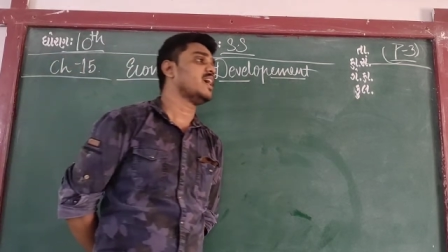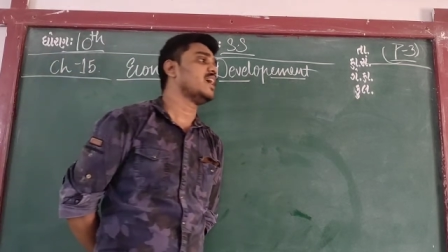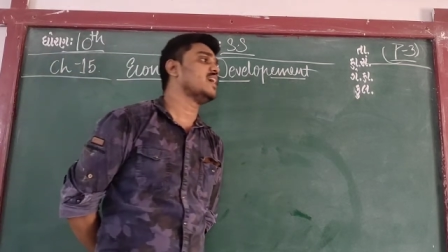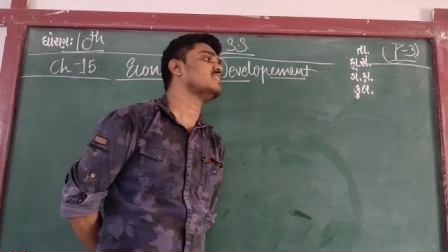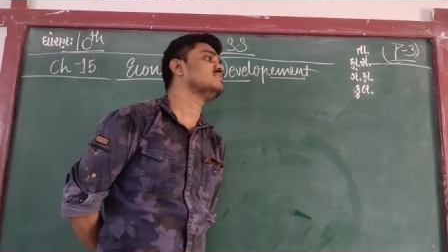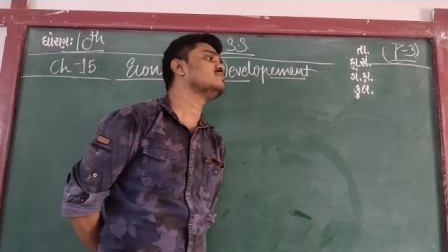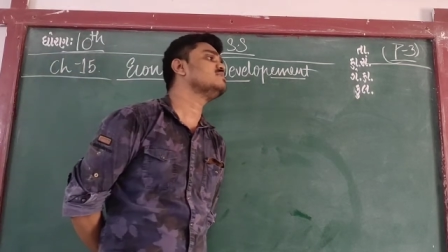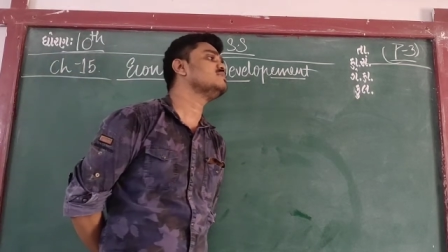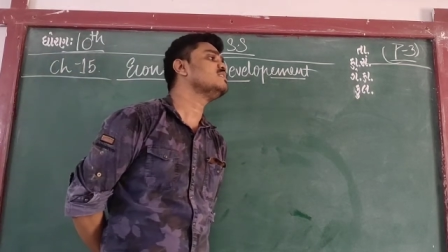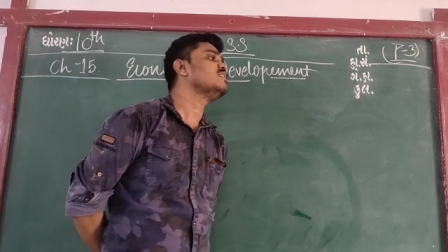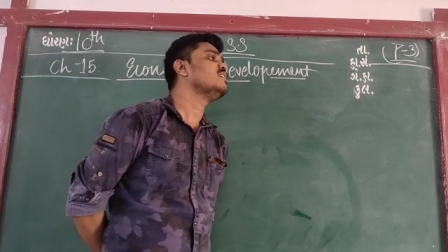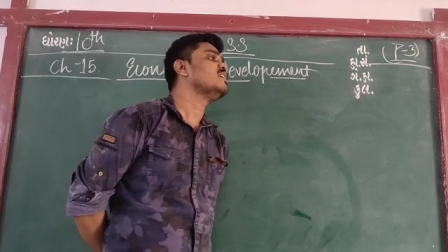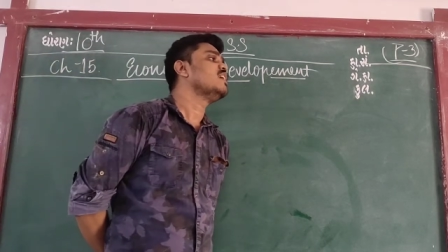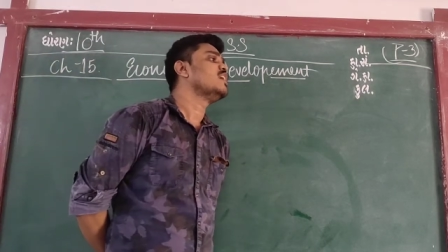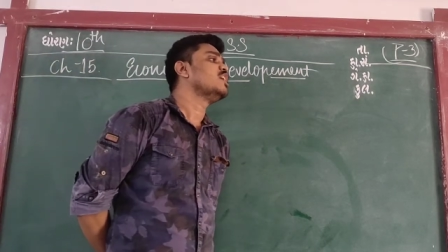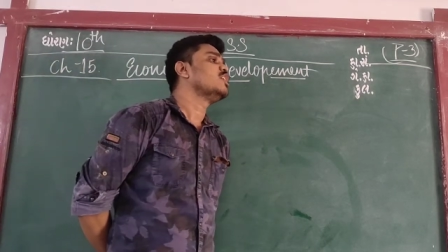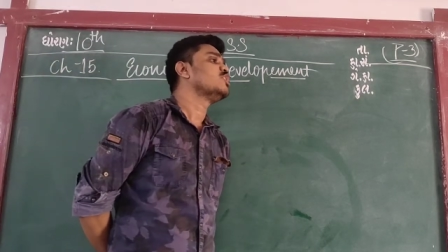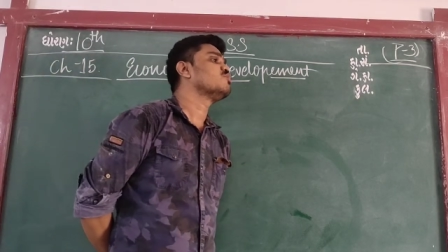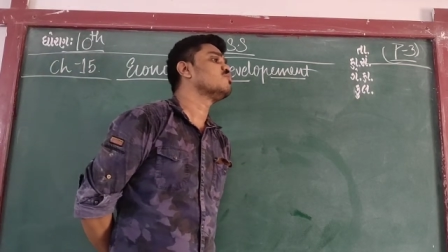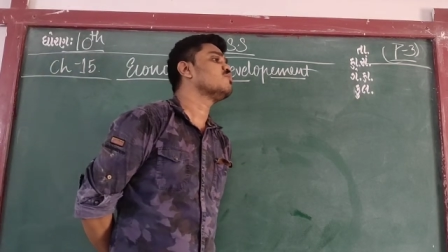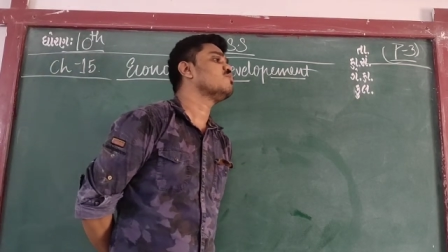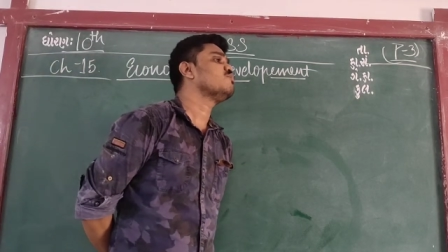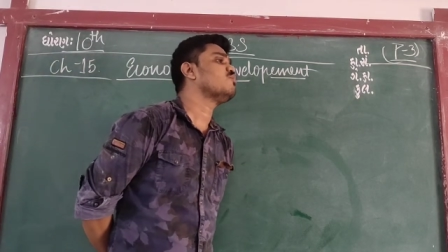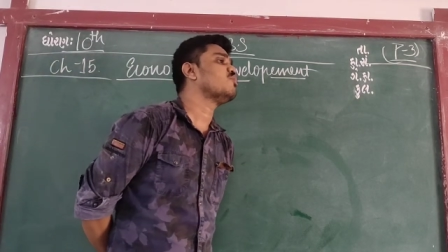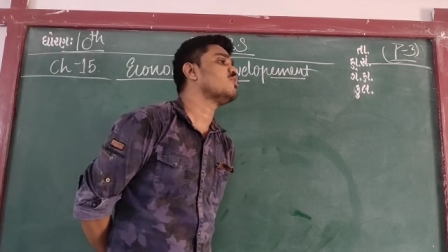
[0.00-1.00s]
And
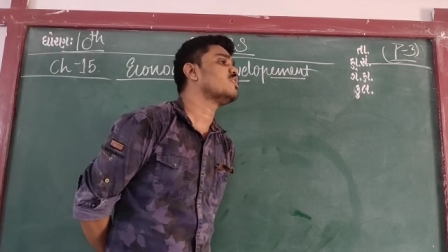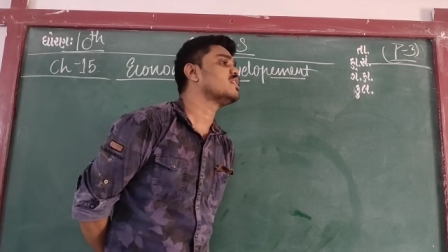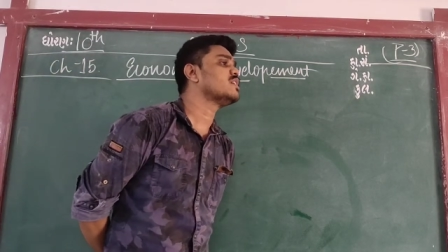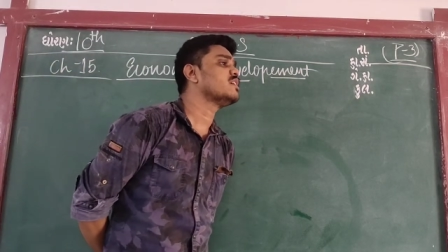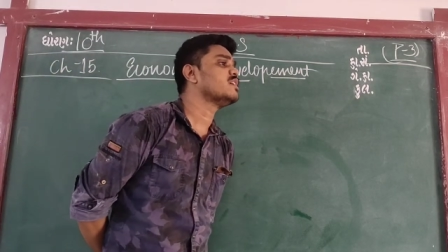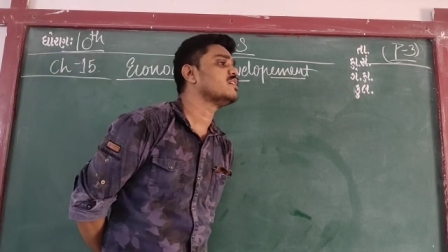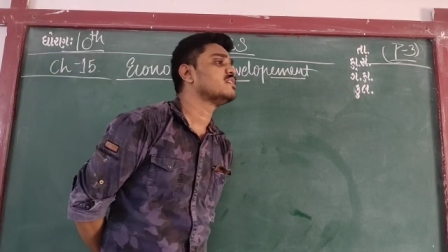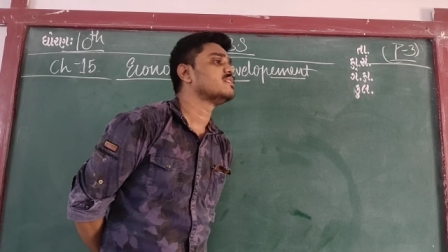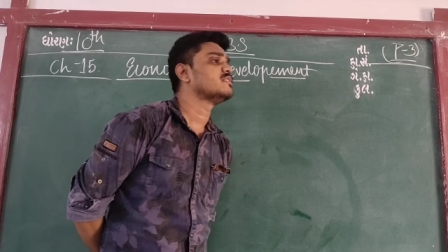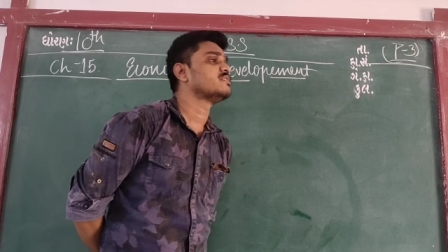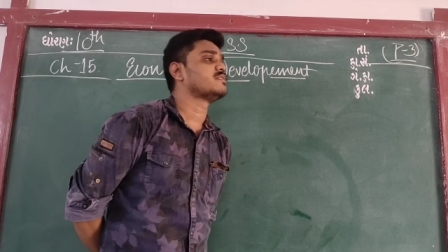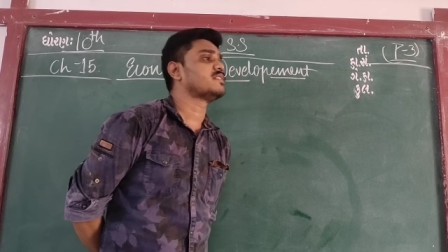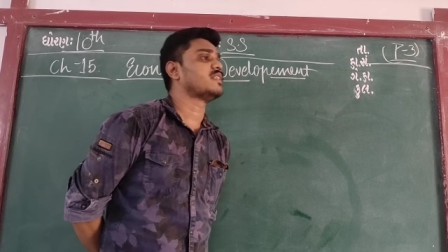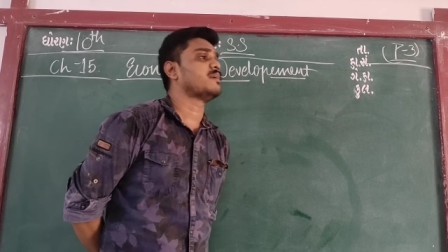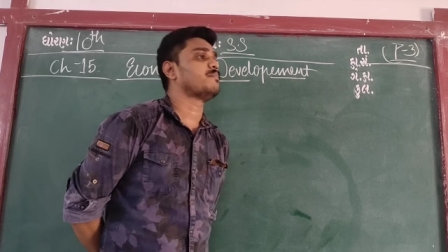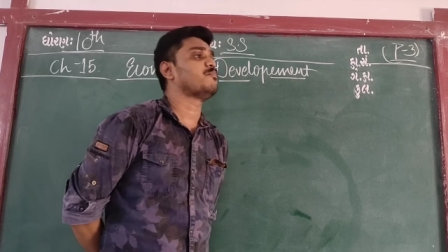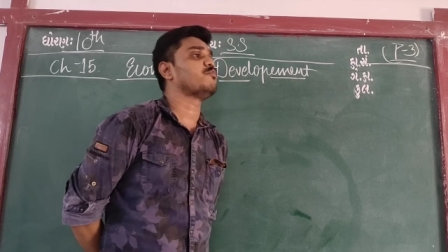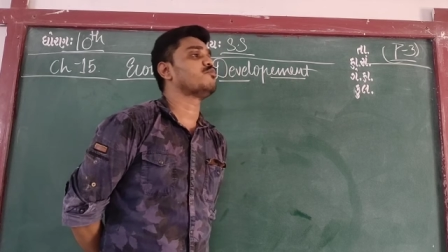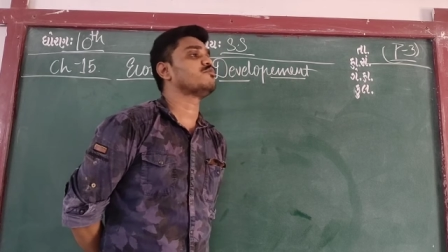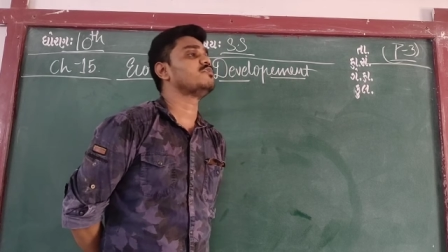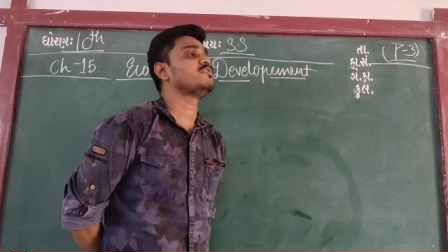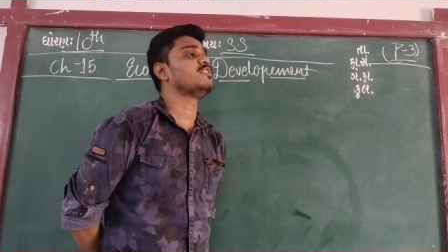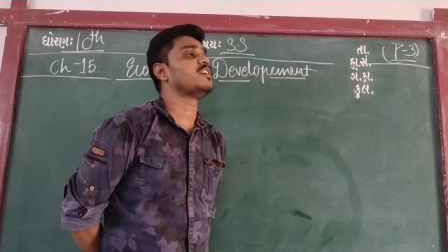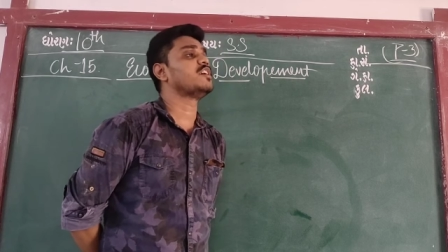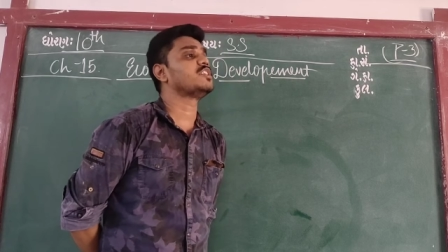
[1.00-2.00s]
you know what?
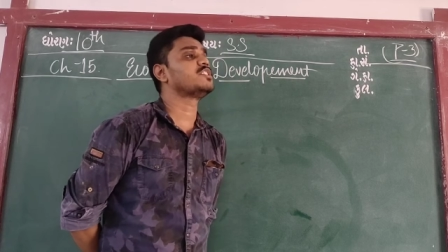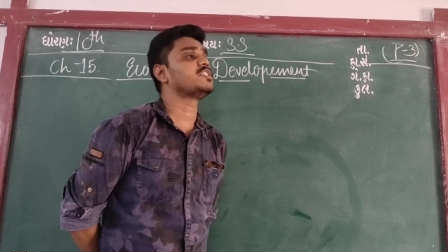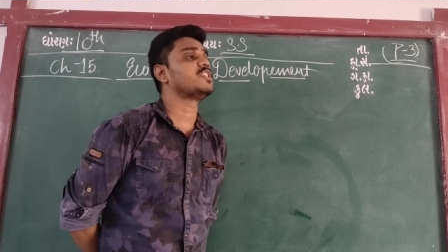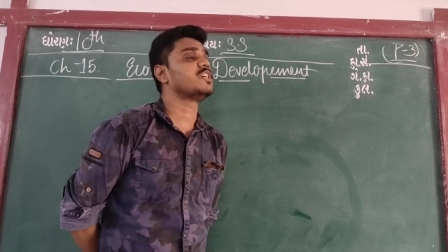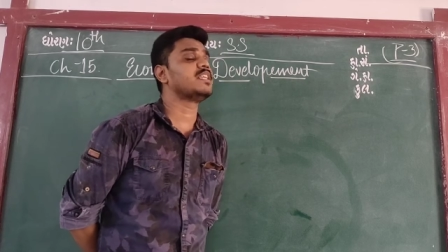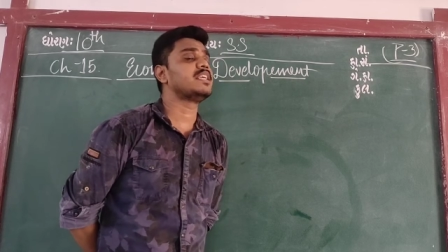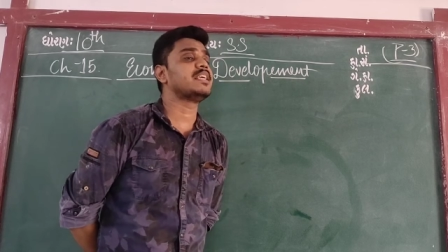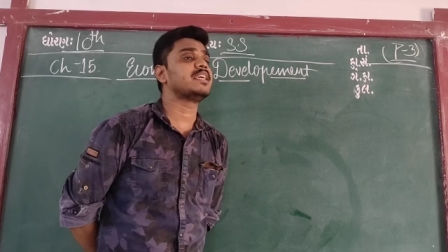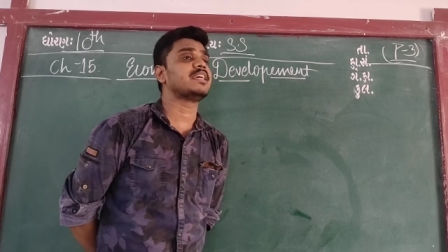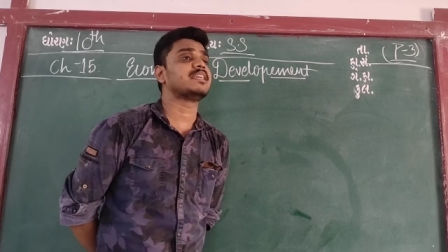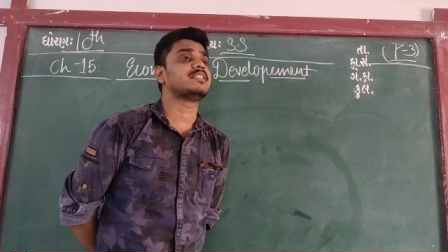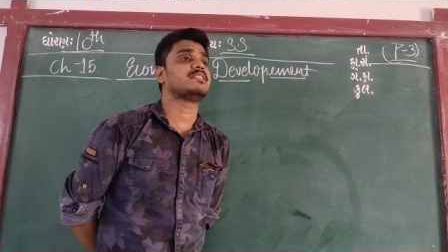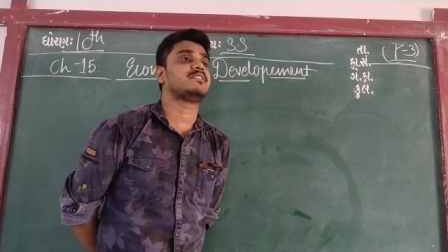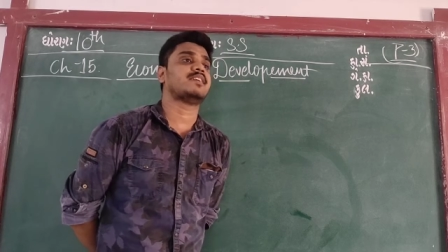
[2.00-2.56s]
Suppose nurturing a